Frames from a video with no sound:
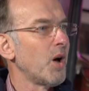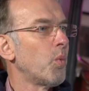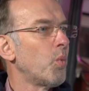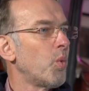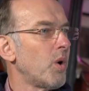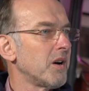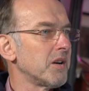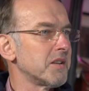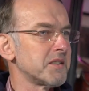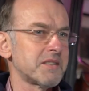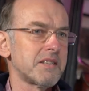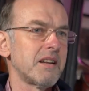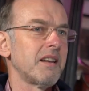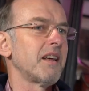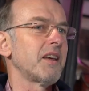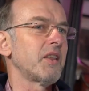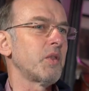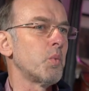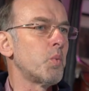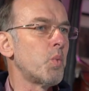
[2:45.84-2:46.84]
was
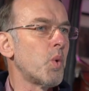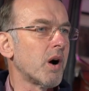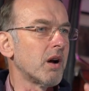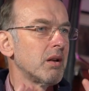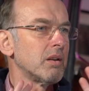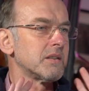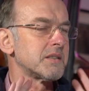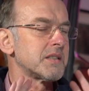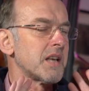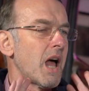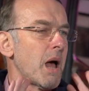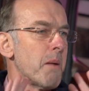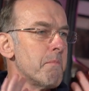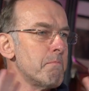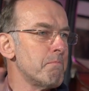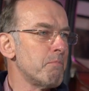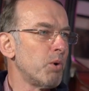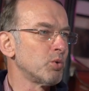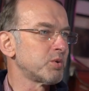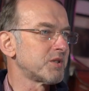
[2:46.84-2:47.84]
like the world's
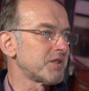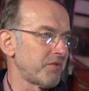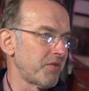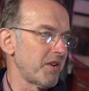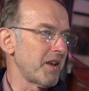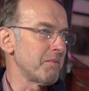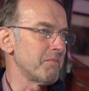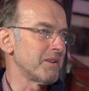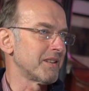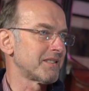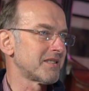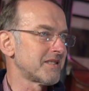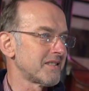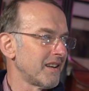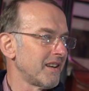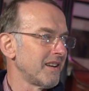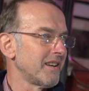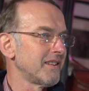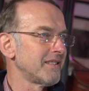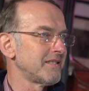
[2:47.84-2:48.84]
most famous.
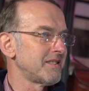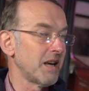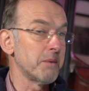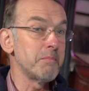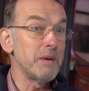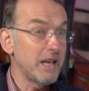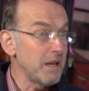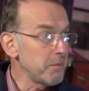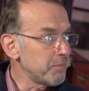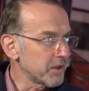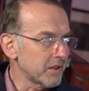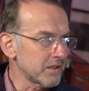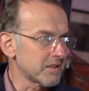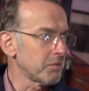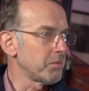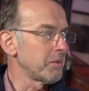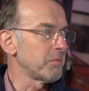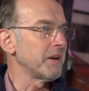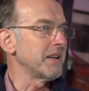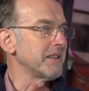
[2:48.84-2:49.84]
He put the
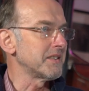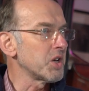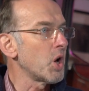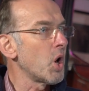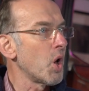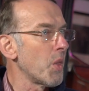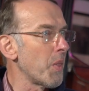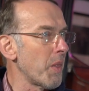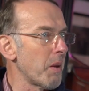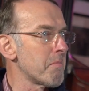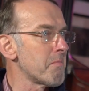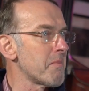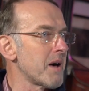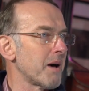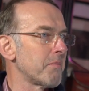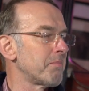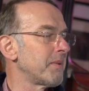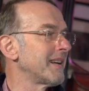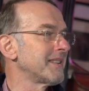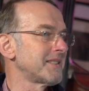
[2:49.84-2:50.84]
double bass on the
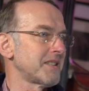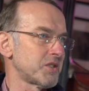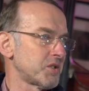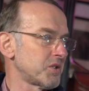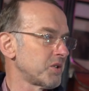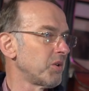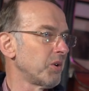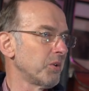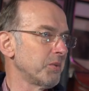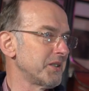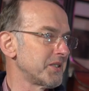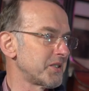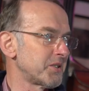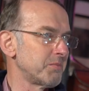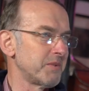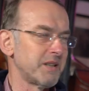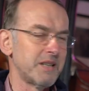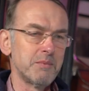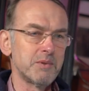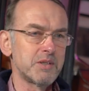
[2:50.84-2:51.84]
map as a solo
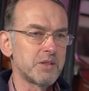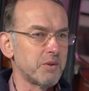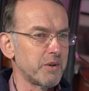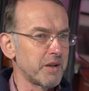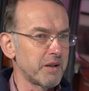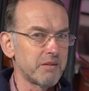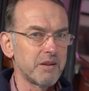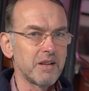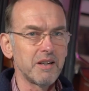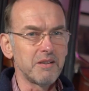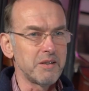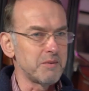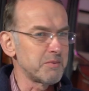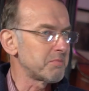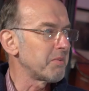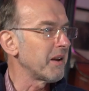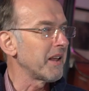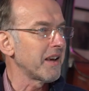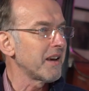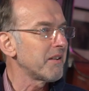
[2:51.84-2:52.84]
instrument. He was going around, he was
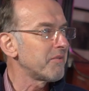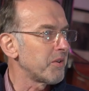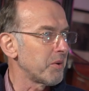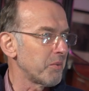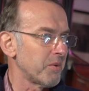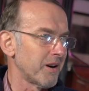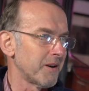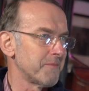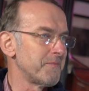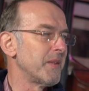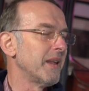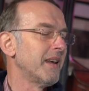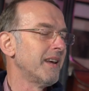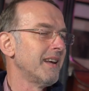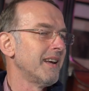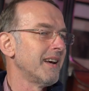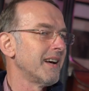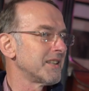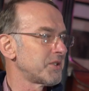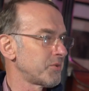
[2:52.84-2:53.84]
playing everywhere.
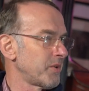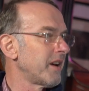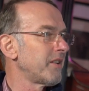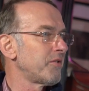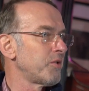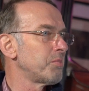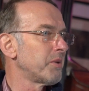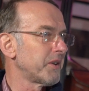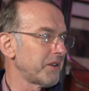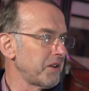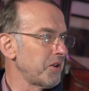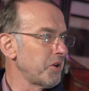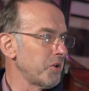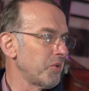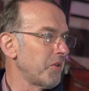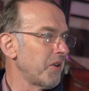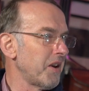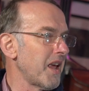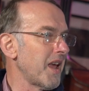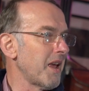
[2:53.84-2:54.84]
And so everybody
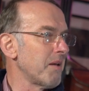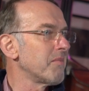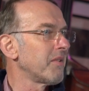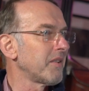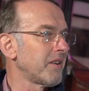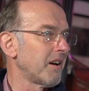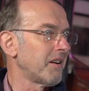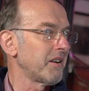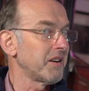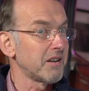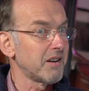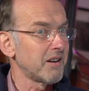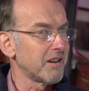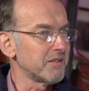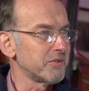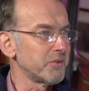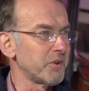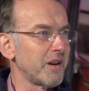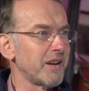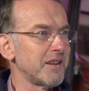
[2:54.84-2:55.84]
knew the name Gary
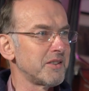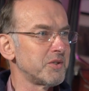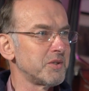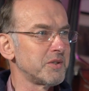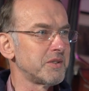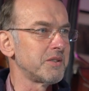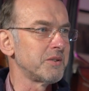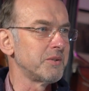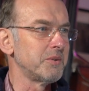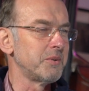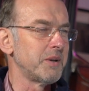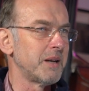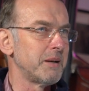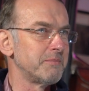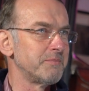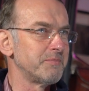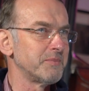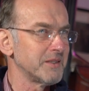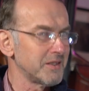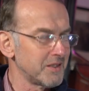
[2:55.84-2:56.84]
Carr in relation
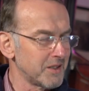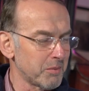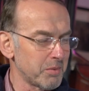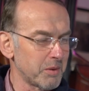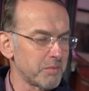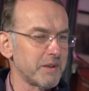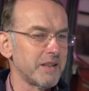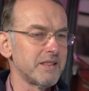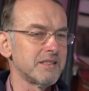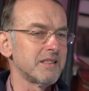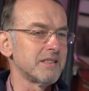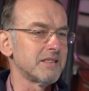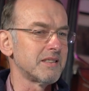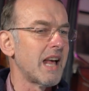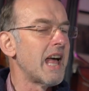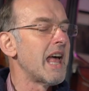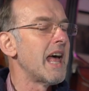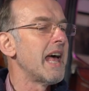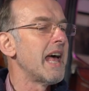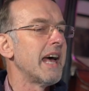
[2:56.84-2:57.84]
to double basses.
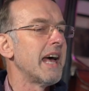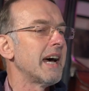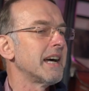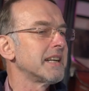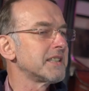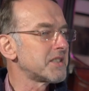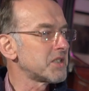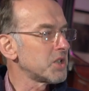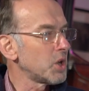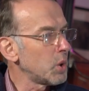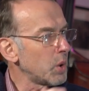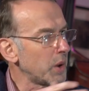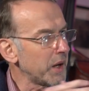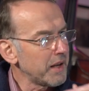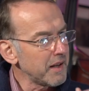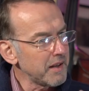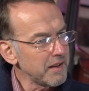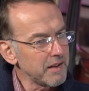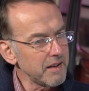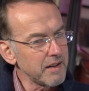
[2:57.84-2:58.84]
And so
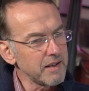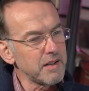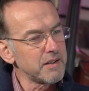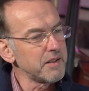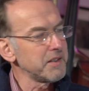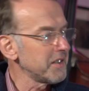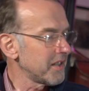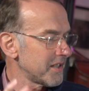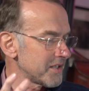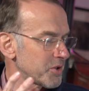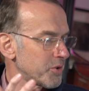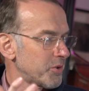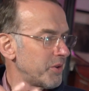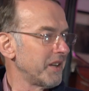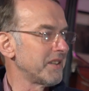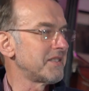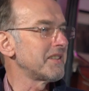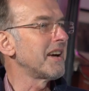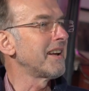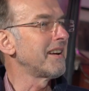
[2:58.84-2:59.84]
got a nice
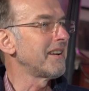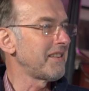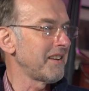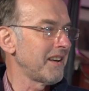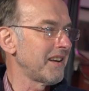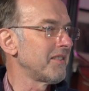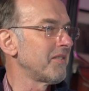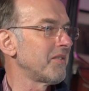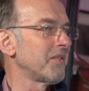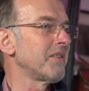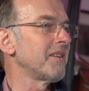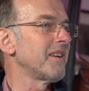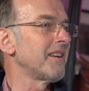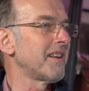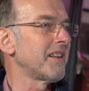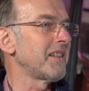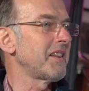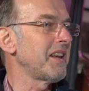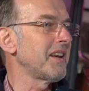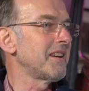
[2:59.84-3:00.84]
crit. And at the end
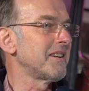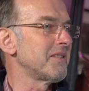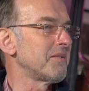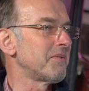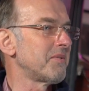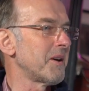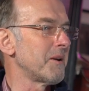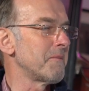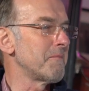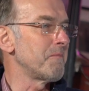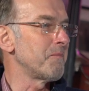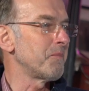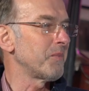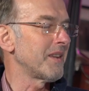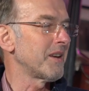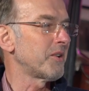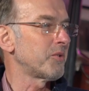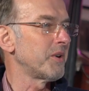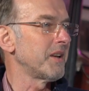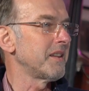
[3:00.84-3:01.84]
of
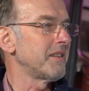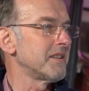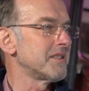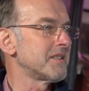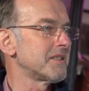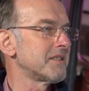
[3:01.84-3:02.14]
the crit,